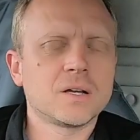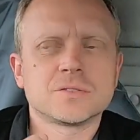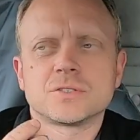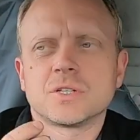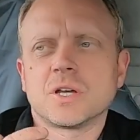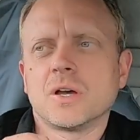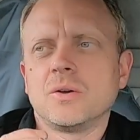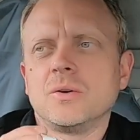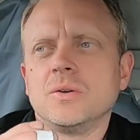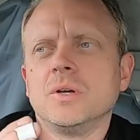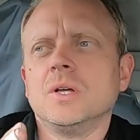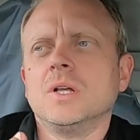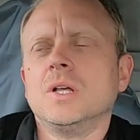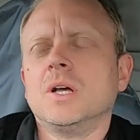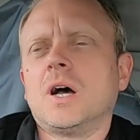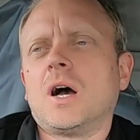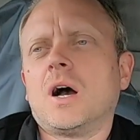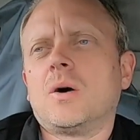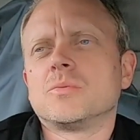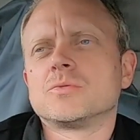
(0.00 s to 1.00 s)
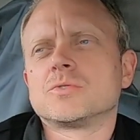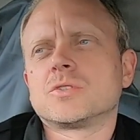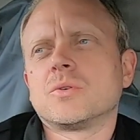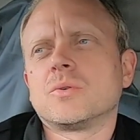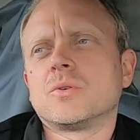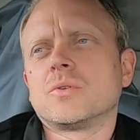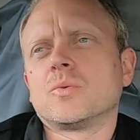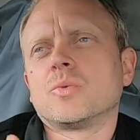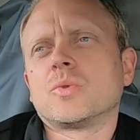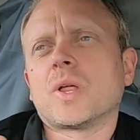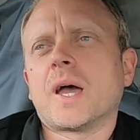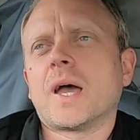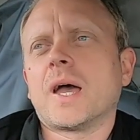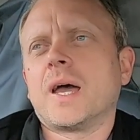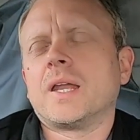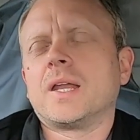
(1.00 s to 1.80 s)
So I was doing all that,